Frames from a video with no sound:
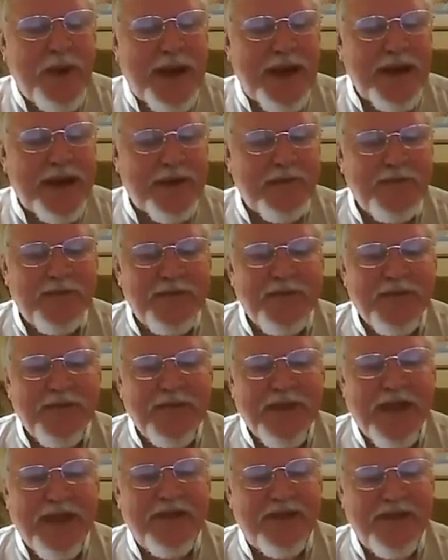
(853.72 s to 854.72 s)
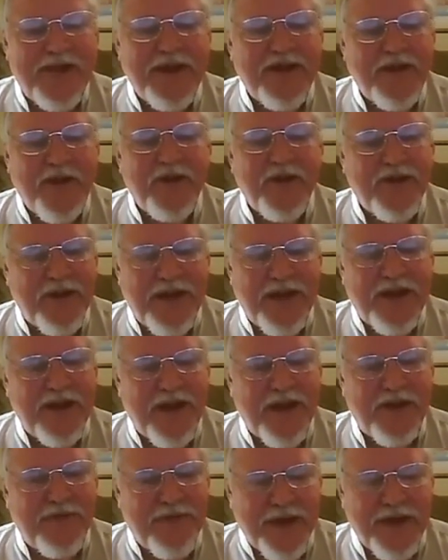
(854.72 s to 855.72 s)
bank and see those
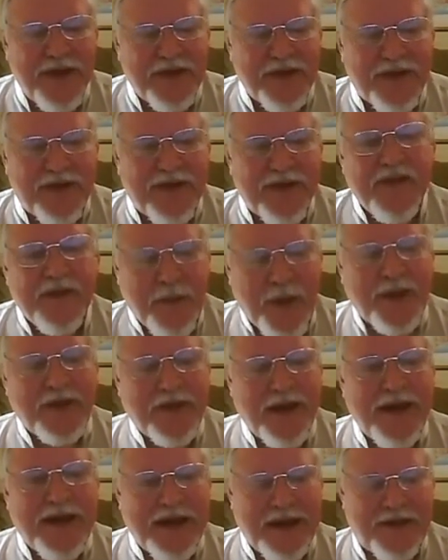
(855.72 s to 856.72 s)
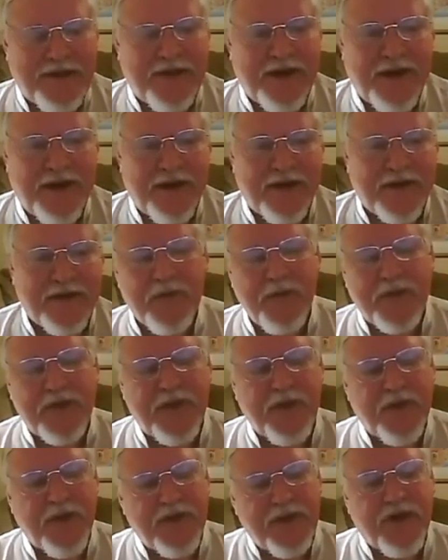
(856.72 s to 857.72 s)
events spontaneously. But
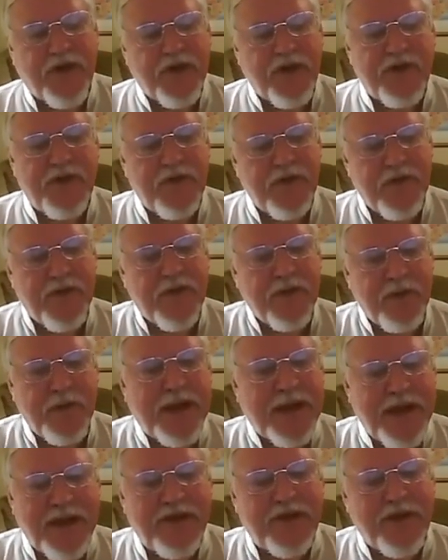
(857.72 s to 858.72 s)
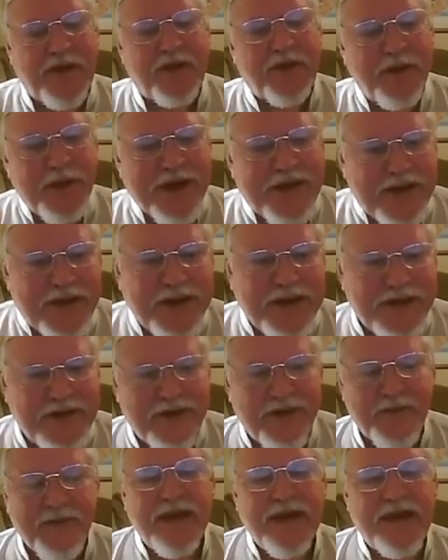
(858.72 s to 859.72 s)
there were certain beings called
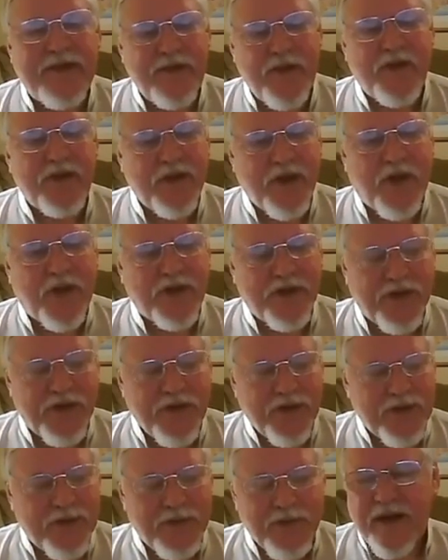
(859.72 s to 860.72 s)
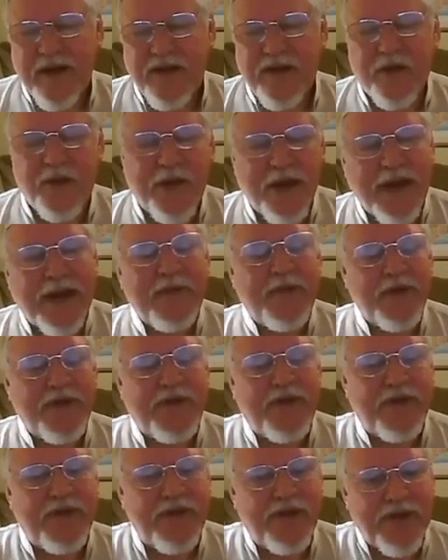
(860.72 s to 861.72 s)
Rishis in those cultures that were able
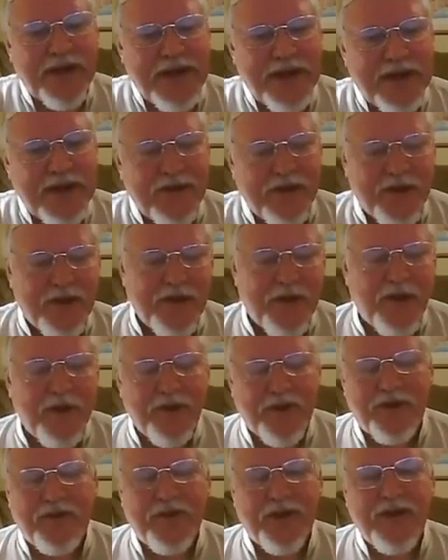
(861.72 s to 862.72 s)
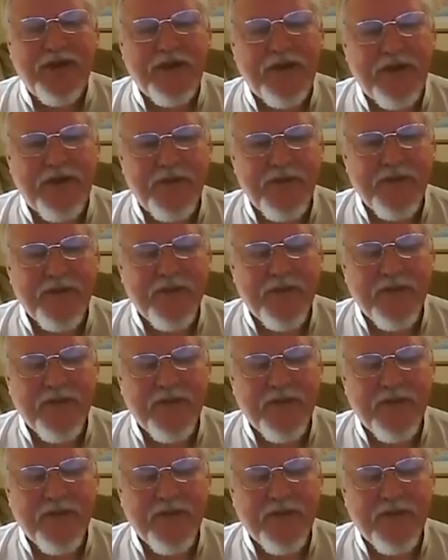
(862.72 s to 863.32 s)
to see into those events